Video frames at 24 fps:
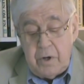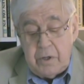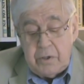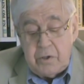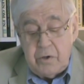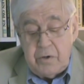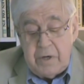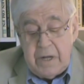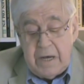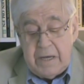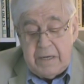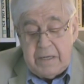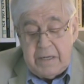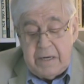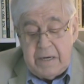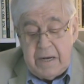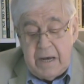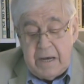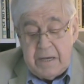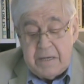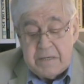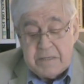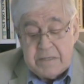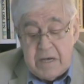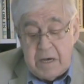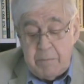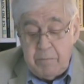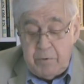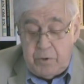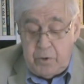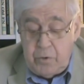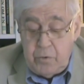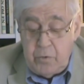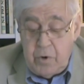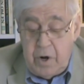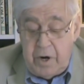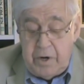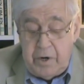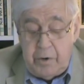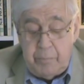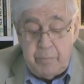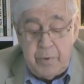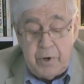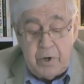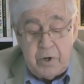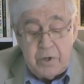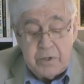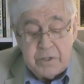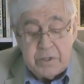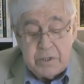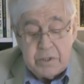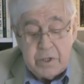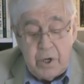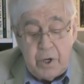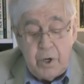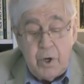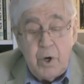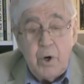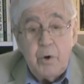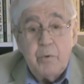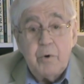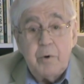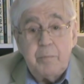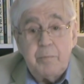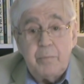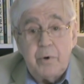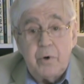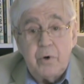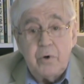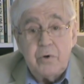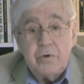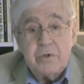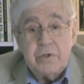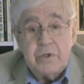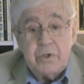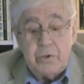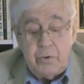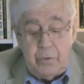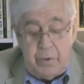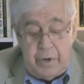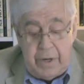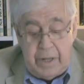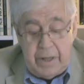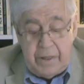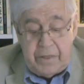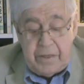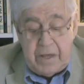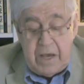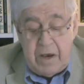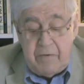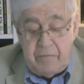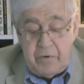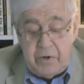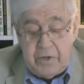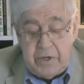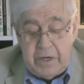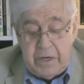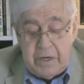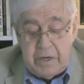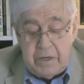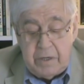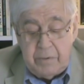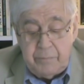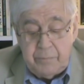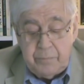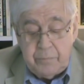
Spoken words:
to 99, some 200 persons were poisoned to death every year.